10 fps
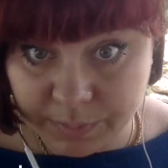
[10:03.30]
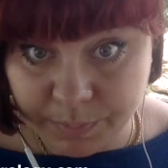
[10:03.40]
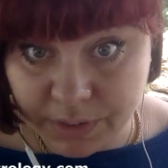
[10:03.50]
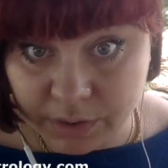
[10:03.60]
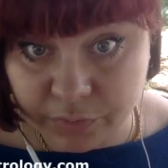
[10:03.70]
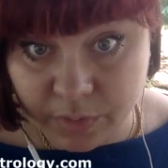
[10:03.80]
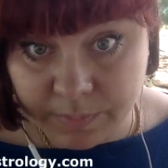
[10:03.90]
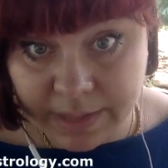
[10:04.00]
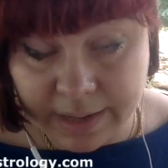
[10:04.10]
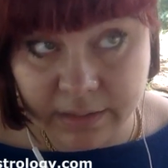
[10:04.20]
the period
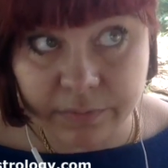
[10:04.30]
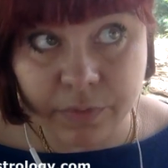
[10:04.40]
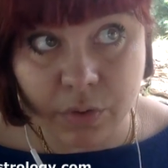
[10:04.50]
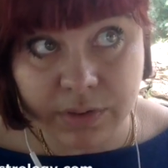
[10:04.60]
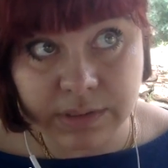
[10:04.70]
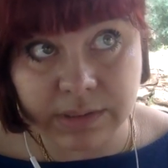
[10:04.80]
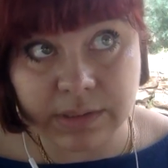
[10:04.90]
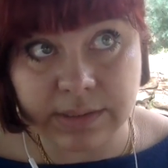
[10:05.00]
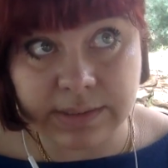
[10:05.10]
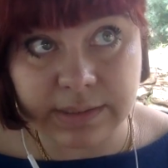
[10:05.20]
from 9th of August
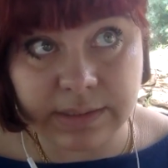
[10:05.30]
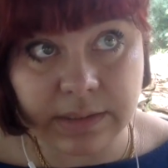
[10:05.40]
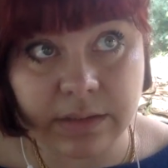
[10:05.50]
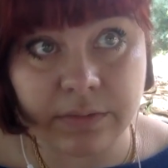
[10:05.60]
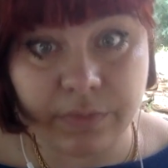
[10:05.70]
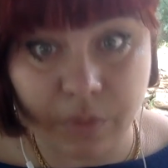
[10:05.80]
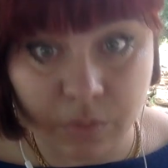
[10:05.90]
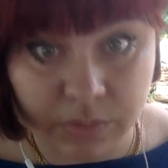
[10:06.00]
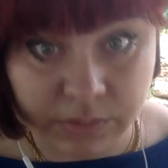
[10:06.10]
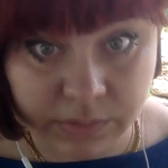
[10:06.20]
until 16th of
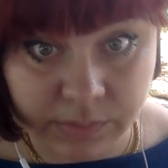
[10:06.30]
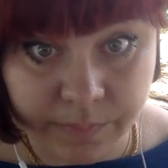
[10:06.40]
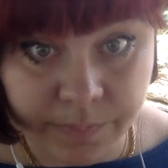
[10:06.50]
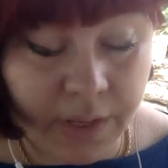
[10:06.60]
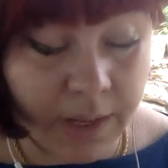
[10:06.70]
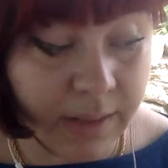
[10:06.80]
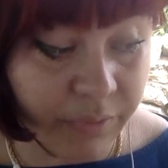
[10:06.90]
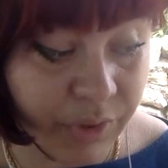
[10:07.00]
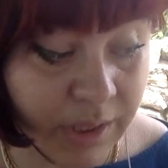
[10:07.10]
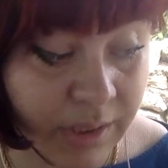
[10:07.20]
August. And
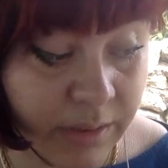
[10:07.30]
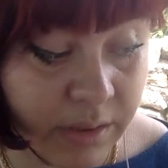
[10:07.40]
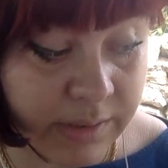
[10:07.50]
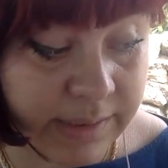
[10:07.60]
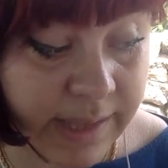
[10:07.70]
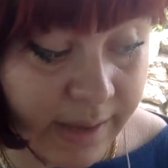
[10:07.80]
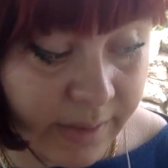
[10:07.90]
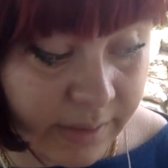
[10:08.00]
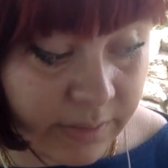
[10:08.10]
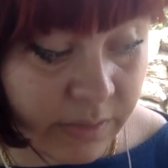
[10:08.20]
after that, he turns
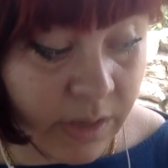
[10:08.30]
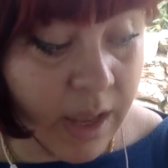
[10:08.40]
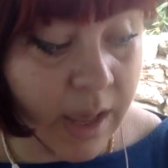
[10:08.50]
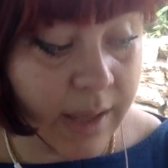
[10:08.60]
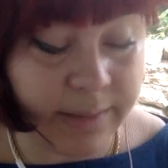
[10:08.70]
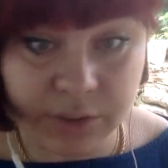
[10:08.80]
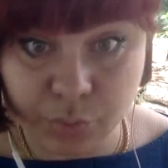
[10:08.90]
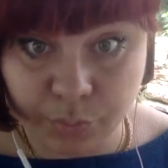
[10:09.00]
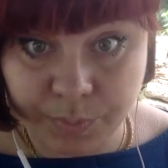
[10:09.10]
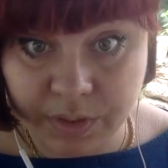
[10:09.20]
direct. And
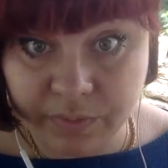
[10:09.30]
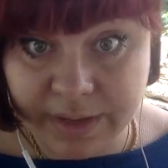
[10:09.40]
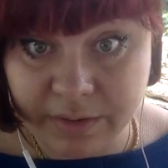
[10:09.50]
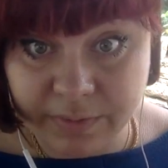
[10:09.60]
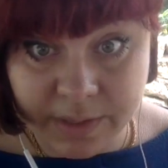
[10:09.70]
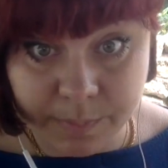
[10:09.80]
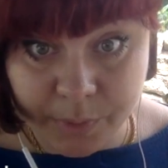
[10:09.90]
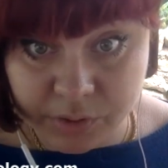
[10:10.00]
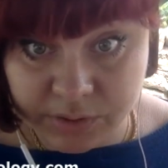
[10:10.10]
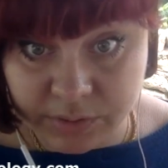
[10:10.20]
this will be very, very
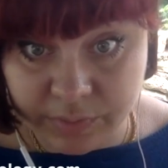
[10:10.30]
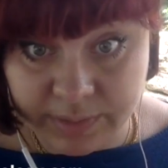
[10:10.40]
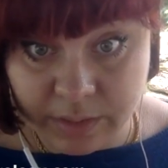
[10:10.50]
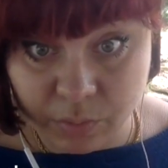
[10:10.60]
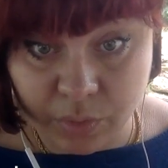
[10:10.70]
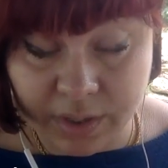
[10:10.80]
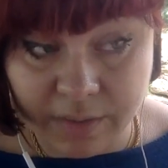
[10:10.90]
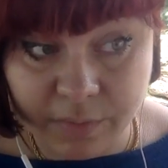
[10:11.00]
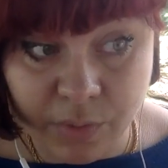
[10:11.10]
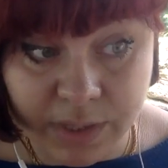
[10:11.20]
positive. And they will
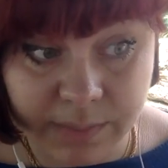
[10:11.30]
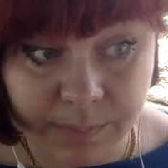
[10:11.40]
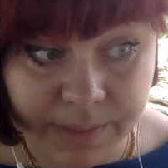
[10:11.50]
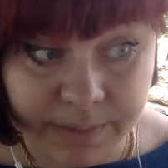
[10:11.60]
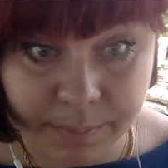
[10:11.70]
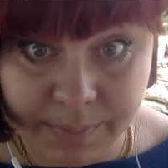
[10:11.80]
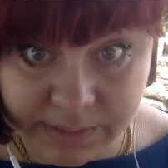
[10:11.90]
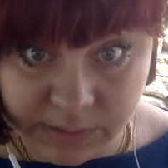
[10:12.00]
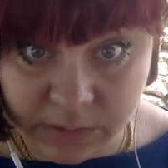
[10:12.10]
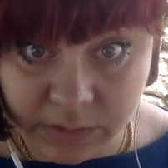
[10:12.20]
have already the
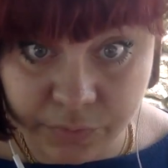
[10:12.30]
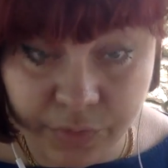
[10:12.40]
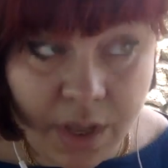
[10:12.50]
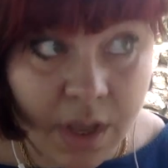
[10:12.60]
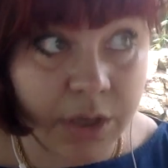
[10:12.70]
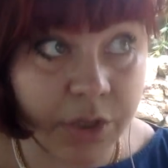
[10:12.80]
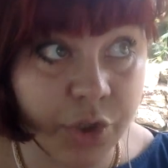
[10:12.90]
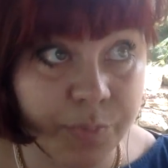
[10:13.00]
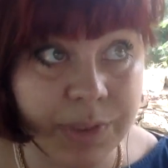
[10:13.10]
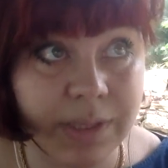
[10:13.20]
blessing of
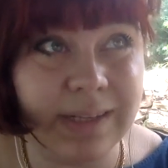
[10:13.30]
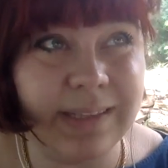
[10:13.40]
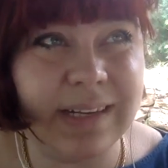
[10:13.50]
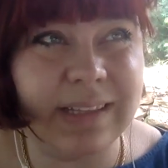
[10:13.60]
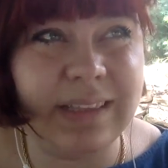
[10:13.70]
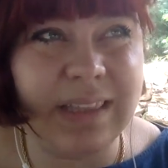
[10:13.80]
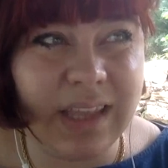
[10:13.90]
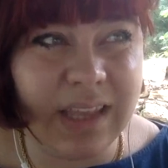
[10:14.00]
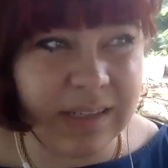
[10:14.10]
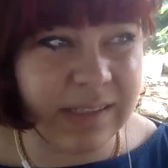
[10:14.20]
Jupiter. And their
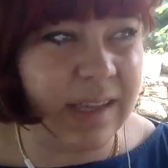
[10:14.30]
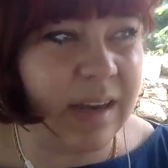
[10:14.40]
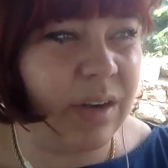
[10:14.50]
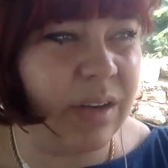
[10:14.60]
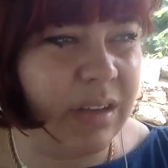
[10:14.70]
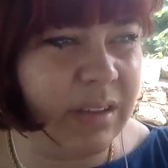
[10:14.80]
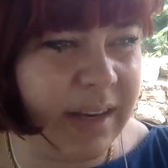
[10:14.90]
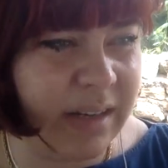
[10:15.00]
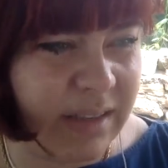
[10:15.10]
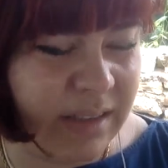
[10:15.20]
things,
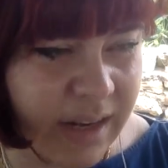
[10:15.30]
their